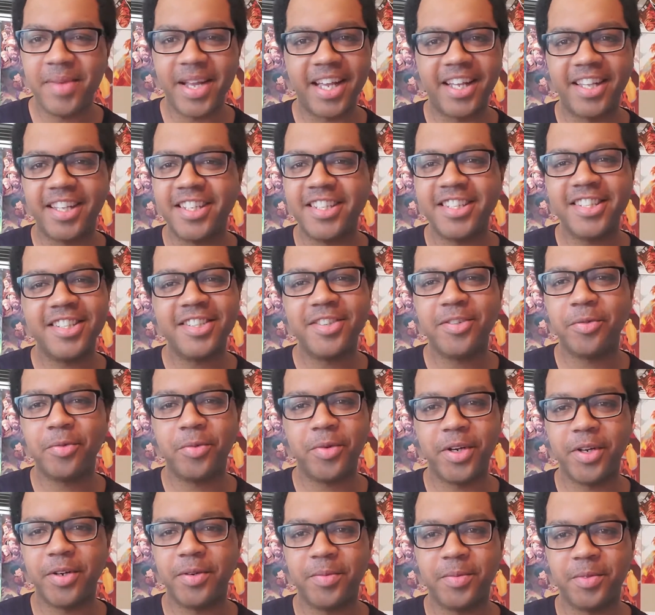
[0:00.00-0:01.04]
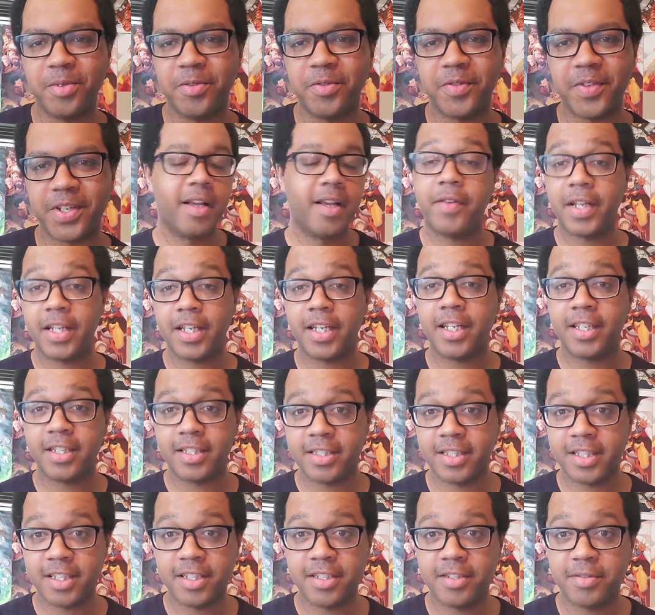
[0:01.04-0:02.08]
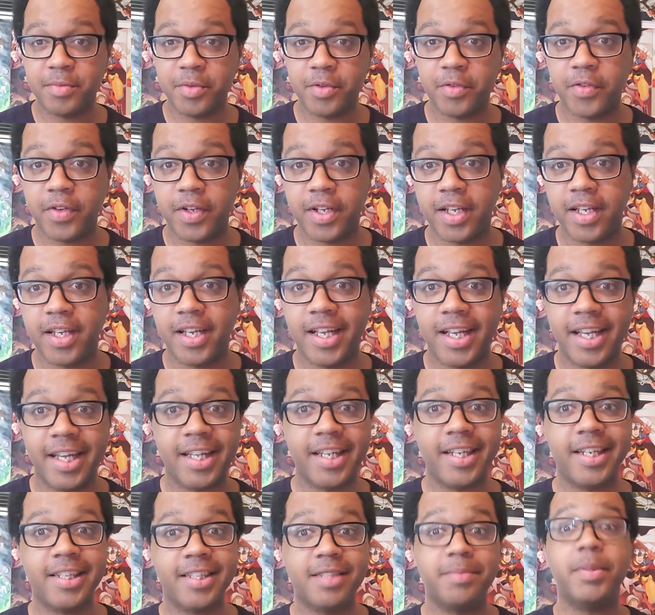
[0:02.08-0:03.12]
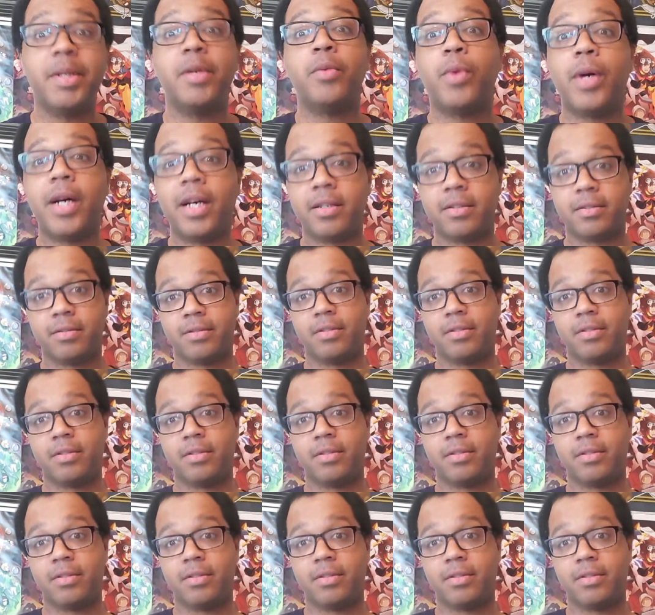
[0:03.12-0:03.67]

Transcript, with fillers: Man, this is a weird movie. Finally got to see this movie, and it's been a while.